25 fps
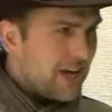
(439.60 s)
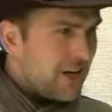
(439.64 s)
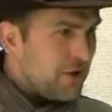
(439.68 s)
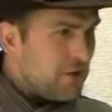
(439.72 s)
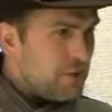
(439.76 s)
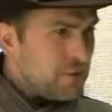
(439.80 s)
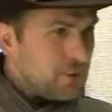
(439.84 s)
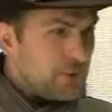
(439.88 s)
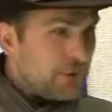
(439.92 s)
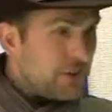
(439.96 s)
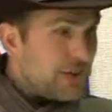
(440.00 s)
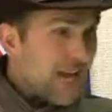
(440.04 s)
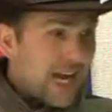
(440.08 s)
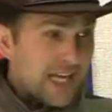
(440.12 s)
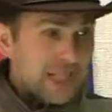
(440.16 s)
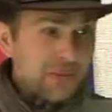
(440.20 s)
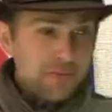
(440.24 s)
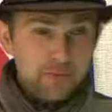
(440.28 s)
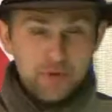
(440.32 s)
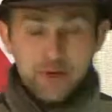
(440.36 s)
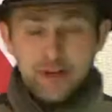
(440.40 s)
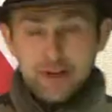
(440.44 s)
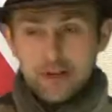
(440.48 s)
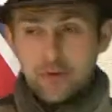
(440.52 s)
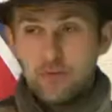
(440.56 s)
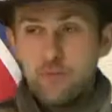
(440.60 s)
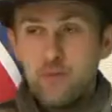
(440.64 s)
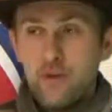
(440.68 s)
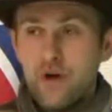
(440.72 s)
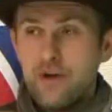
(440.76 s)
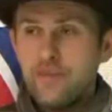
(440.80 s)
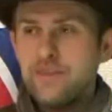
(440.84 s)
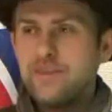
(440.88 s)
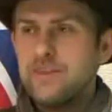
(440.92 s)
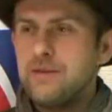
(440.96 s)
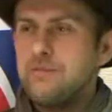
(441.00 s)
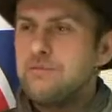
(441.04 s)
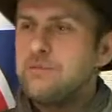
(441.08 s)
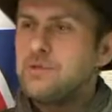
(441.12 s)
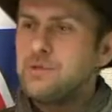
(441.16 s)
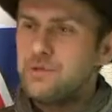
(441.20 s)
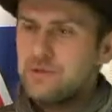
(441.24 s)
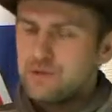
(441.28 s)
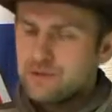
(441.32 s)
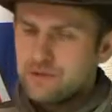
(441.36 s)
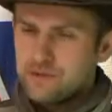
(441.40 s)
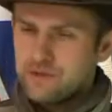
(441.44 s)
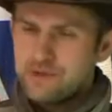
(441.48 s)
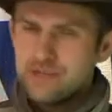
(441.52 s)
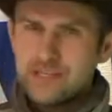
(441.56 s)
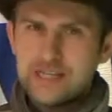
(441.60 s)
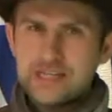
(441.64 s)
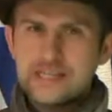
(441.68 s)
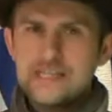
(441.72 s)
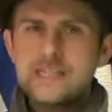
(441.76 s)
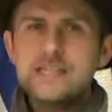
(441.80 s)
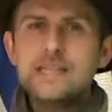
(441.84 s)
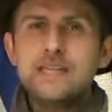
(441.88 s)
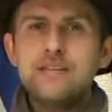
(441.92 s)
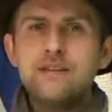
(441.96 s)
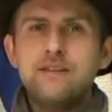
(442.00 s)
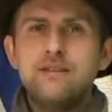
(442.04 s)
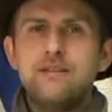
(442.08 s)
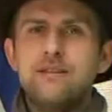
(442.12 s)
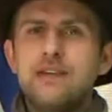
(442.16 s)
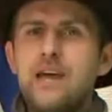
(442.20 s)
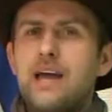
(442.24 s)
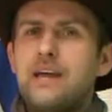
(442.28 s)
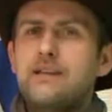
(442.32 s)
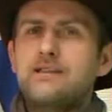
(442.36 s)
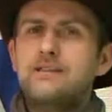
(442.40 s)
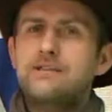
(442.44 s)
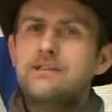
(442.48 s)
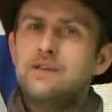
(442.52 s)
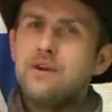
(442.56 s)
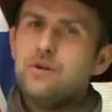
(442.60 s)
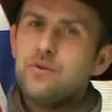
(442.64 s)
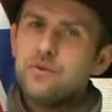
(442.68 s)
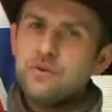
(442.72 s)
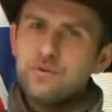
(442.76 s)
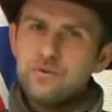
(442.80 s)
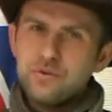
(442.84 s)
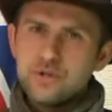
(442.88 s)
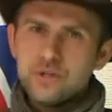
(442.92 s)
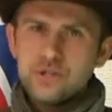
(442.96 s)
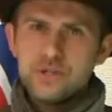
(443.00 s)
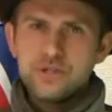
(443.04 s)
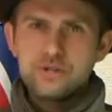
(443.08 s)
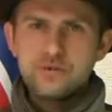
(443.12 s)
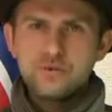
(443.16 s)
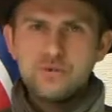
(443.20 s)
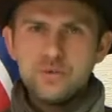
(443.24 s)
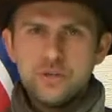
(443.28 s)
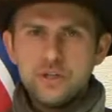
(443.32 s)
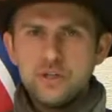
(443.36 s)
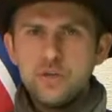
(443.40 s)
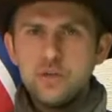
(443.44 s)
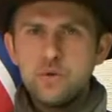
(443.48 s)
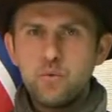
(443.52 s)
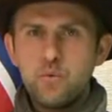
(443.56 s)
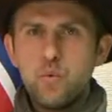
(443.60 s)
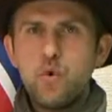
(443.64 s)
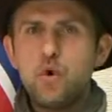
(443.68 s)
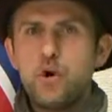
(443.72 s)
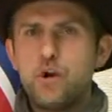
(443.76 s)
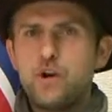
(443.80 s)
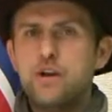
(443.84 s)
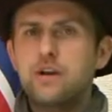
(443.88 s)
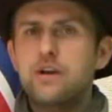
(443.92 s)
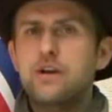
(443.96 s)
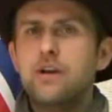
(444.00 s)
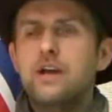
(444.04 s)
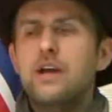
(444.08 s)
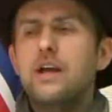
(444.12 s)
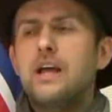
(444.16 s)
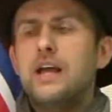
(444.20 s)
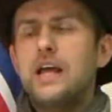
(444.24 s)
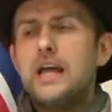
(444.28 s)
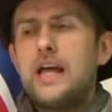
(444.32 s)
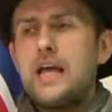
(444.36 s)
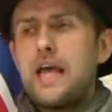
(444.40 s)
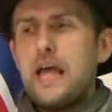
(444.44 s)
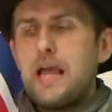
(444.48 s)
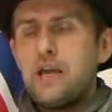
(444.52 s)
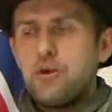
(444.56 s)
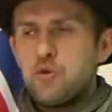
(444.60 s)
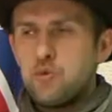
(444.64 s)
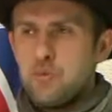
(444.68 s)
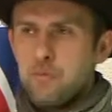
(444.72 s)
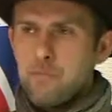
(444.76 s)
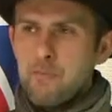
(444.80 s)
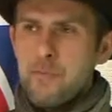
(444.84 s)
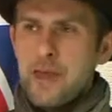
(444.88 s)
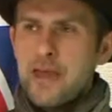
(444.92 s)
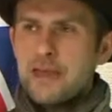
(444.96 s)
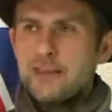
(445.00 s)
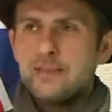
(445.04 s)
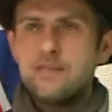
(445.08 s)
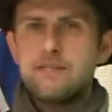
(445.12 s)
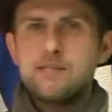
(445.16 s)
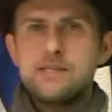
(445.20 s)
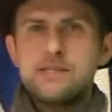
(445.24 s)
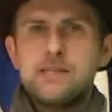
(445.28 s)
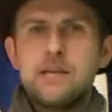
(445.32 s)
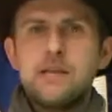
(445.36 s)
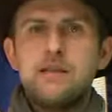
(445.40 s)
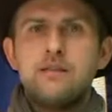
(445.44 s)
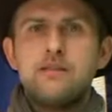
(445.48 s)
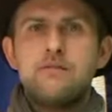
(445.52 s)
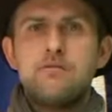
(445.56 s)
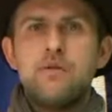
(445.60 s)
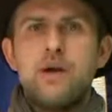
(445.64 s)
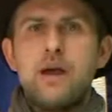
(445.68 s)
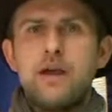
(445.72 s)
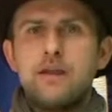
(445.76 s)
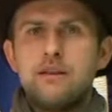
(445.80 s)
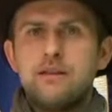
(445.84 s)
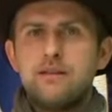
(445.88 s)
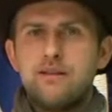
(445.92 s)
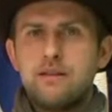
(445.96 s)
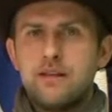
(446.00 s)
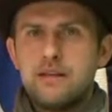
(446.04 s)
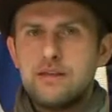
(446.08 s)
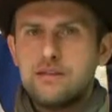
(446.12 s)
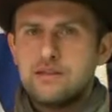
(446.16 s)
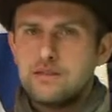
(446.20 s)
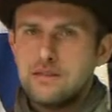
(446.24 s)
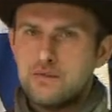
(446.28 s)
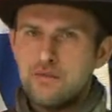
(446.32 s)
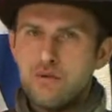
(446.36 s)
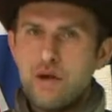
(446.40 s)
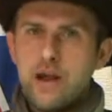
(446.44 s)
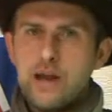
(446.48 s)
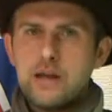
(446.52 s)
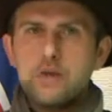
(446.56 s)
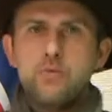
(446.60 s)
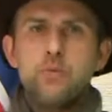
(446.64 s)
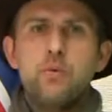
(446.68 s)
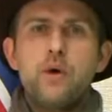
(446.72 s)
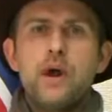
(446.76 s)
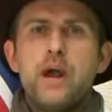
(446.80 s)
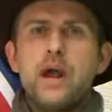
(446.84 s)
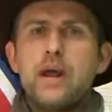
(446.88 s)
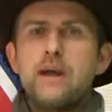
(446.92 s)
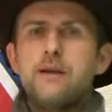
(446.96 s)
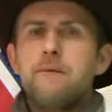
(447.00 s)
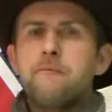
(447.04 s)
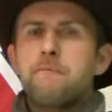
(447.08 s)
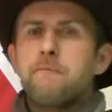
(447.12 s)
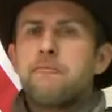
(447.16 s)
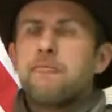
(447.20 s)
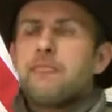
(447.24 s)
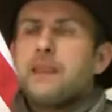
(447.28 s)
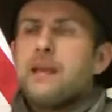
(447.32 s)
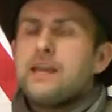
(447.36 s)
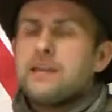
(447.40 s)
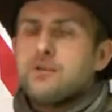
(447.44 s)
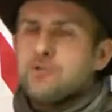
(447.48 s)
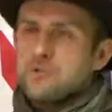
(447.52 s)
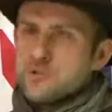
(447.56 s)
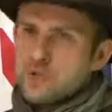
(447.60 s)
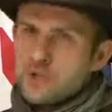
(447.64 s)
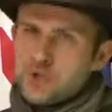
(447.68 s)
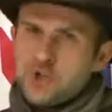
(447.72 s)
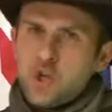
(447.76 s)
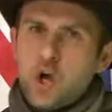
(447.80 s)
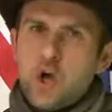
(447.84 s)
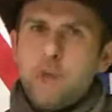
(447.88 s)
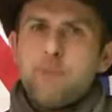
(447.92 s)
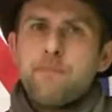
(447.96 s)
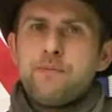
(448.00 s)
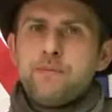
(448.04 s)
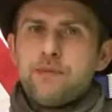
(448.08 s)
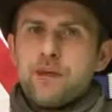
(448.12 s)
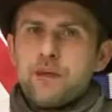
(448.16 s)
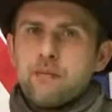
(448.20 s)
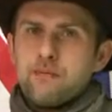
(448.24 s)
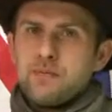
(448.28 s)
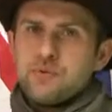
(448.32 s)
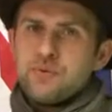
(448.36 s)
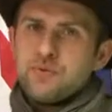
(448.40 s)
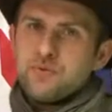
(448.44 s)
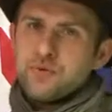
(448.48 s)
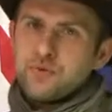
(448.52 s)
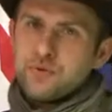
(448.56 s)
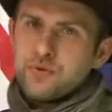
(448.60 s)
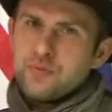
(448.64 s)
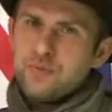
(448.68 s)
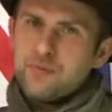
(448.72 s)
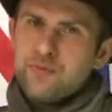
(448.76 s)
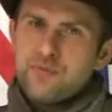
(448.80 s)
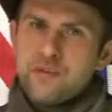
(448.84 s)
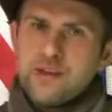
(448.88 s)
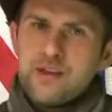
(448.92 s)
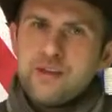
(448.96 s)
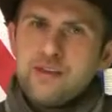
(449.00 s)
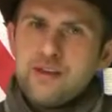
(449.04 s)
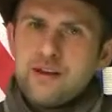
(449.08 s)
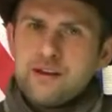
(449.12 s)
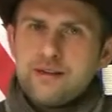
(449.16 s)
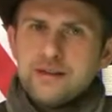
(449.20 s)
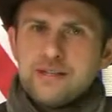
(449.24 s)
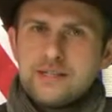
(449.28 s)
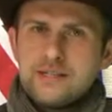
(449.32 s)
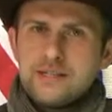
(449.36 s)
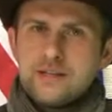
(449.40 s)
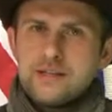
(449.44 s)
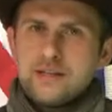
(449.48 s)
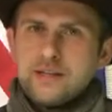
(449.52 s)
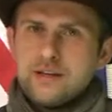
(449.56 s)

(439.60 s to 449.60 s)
you desperately want them to succeed in that. So you just really work and you make them say the right things the right way. You stop them. You bring their